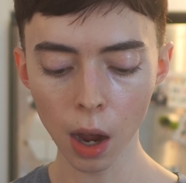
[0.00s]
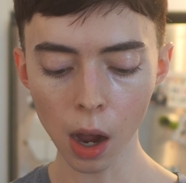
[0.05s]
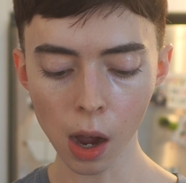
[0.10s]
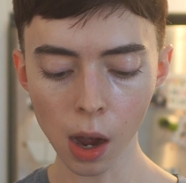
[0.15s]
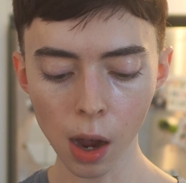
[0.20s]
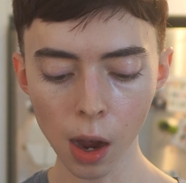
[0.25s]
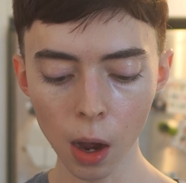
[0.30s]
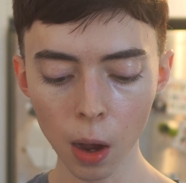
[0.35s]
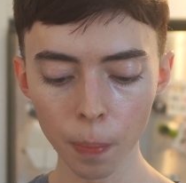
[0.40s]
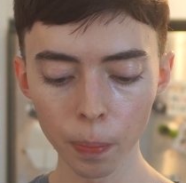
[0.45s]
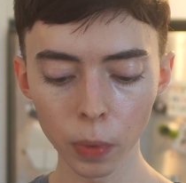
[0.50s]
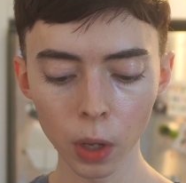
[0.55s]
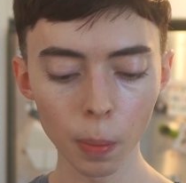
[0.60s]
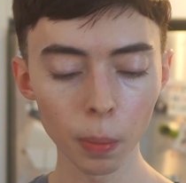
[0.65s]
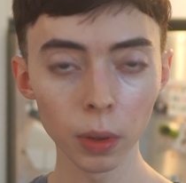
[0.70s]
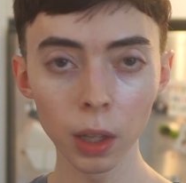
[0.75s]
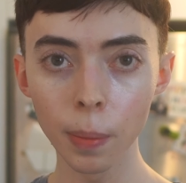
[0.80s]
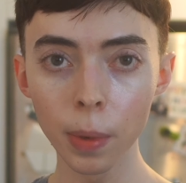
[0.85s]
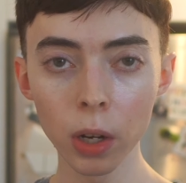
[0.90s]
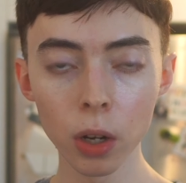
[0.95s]
Um,
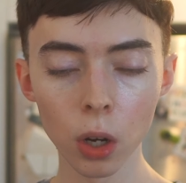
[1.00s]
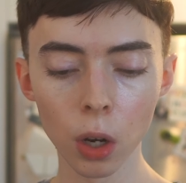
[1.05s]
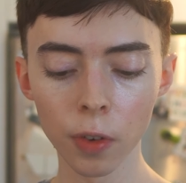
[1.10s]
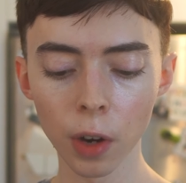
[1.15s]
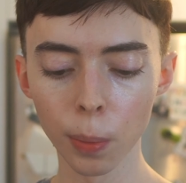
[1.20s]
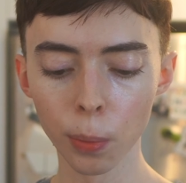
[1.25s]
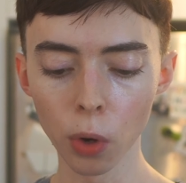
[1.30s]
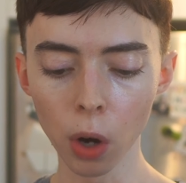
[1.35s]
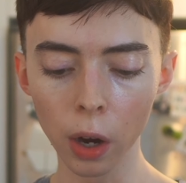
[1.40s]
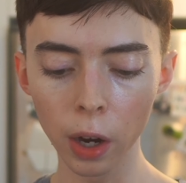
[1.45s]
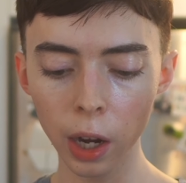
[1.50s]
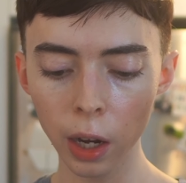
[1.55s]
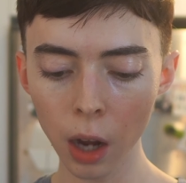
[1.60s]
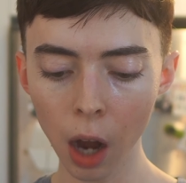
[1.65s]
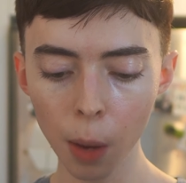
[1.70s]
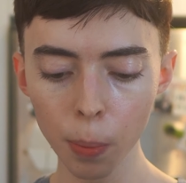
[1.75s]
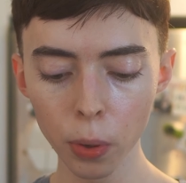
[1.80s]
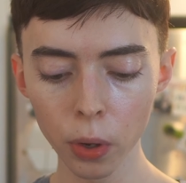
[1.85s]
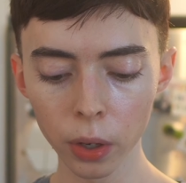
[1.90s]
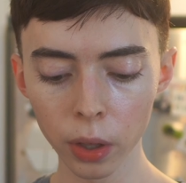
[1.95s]
let me know if I'm wrong. I,
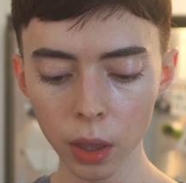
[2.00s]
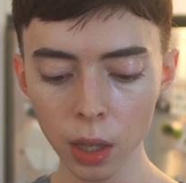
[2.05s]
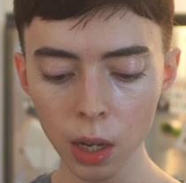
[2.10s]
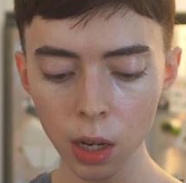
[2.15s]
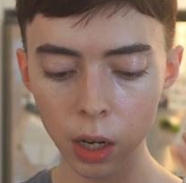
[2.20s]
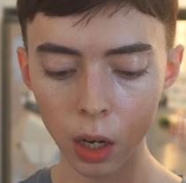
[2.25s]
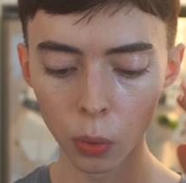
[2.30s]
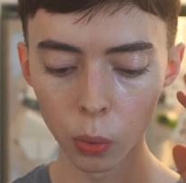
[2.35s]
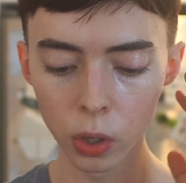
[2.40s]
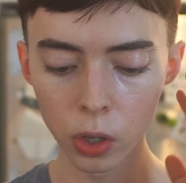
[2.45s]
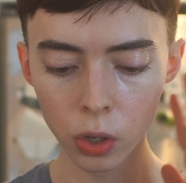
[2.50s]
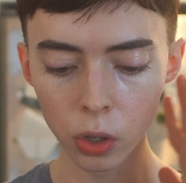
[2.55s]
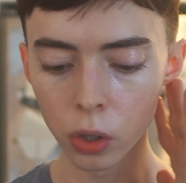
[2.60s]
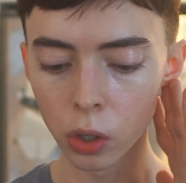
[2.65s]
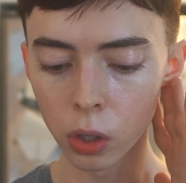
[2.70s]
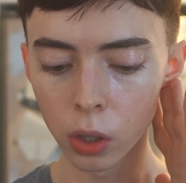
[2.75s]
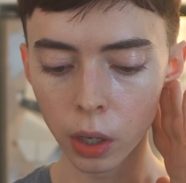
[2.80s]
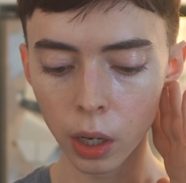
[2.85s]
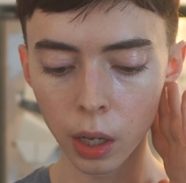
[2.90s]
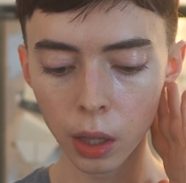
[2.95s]
I'll put the
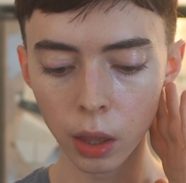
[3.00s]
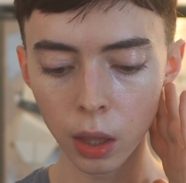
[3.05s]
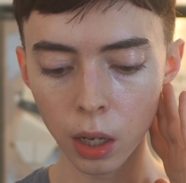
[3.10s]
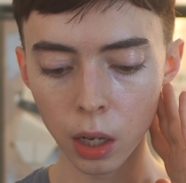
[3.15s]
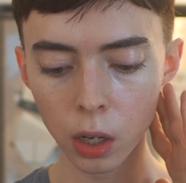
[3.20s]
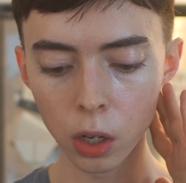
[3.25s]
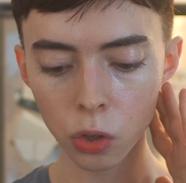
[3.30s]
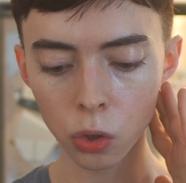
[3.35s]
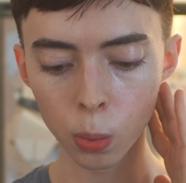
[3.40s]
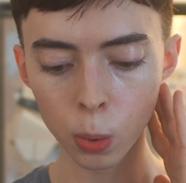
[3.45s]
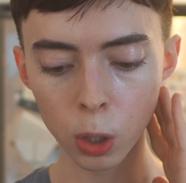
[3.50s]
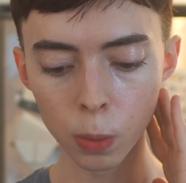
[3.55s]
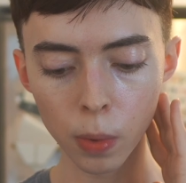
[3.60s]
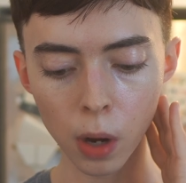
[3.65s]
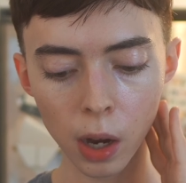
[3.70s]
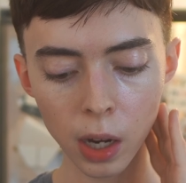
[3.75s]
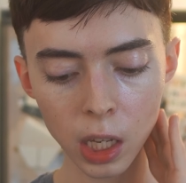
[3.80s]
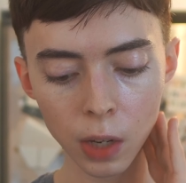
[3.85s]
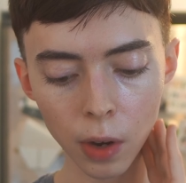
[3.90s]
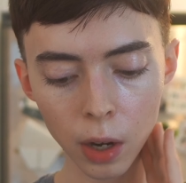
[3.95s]
original in the description
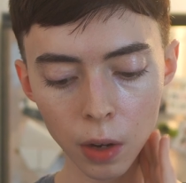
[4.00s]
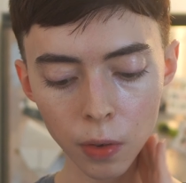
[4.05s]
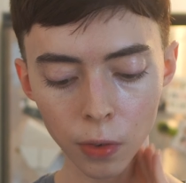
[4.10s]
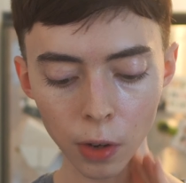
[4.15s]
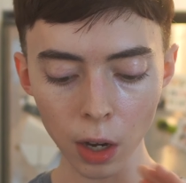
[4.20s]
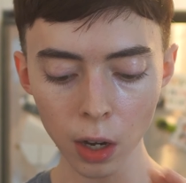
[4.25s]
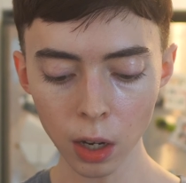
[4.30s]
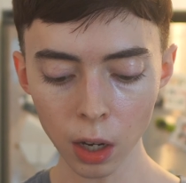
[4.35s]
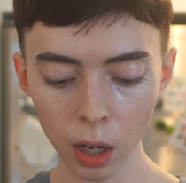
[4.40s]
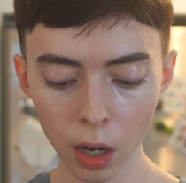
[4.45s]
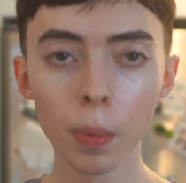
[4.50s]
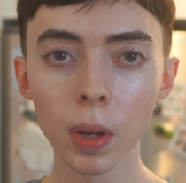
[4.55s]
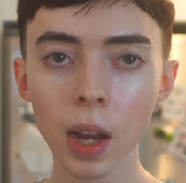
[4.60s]
box so I can find it.